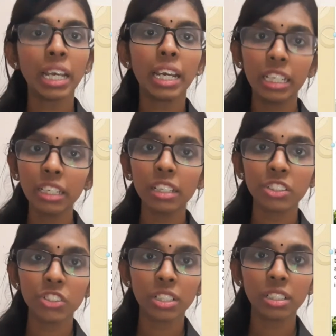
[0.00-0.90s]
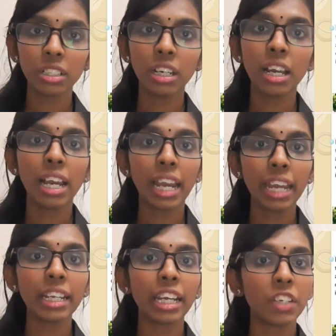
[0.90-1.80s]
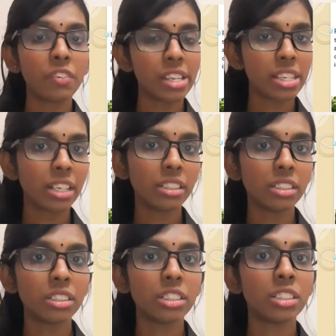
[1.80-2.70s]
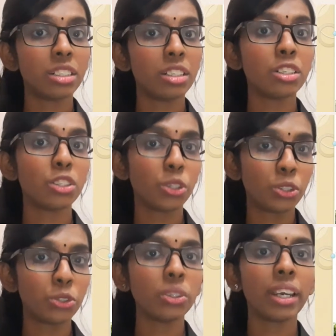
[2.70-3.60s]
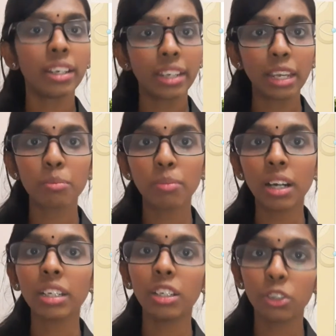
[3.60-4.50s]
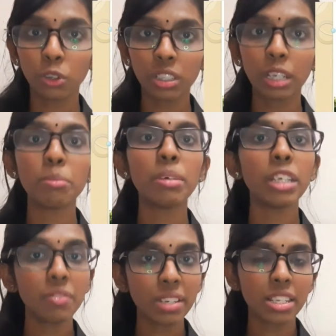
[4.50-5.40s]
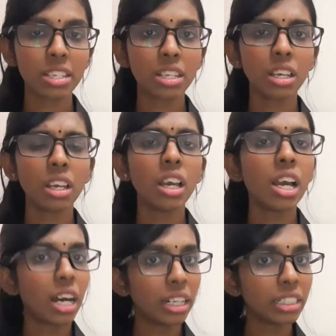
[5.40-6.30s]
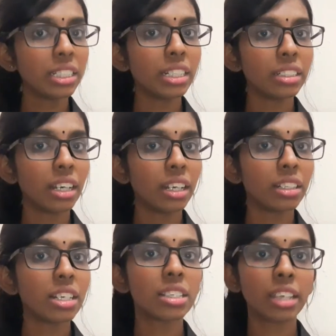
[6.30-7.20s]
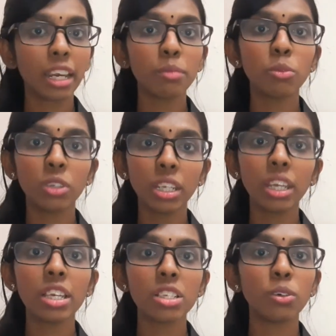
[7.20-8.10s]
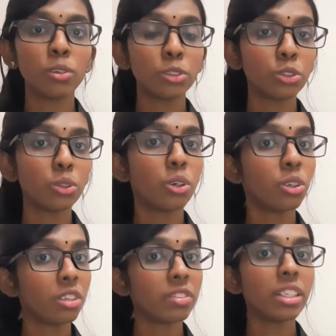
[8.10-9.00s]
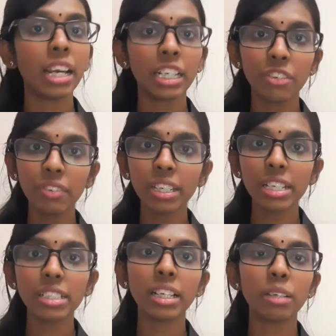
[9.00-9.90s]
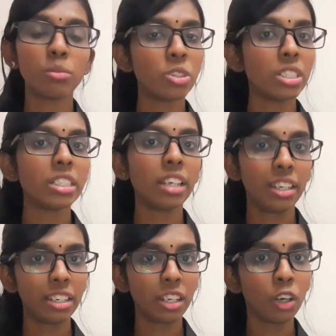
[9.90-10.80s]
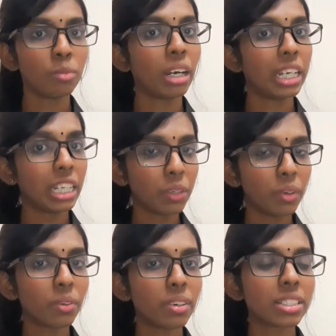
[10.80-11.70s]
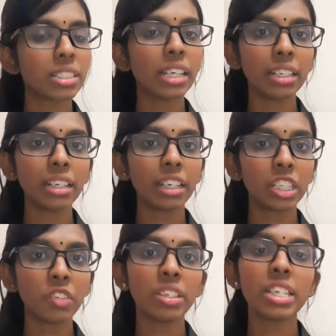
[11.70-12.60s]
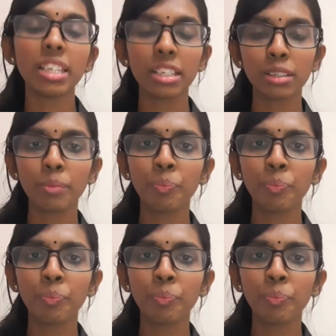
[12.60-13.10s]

In addition, at activity centers, children also can take part in rock climbing events. Other than that, skateboarding is also one of the activities that mostly carried out by individuals at activity center.